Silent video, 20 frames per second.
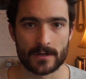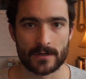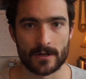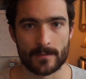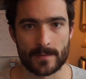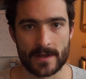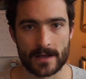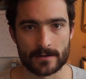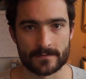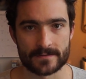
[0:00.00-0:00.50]

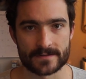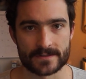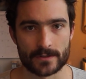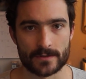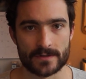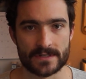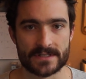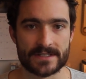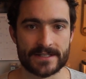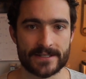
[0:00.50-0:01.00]
amount of
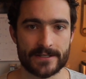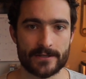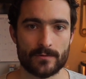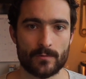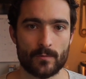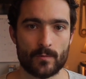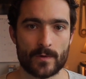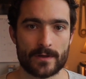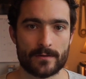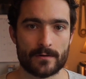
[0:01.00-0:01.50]
certainty
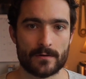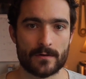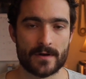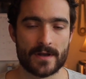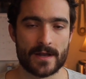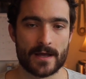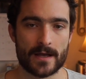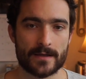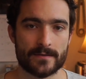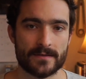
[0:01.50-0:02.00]
whether or
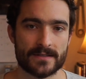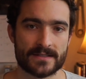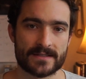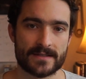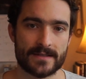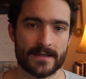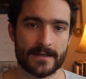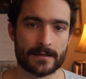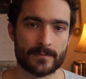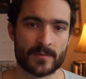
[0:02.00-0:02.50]
not this
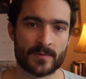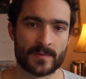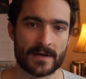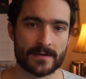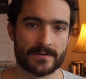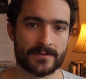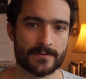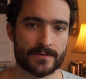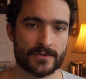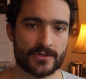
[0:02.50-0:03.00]
thing I'm
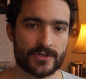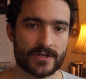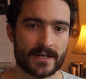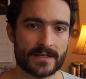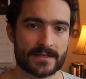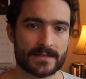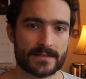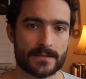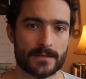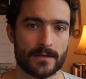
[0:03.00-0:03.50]
about to
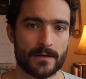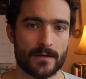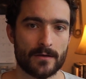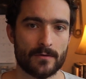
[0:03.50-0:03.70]
ingest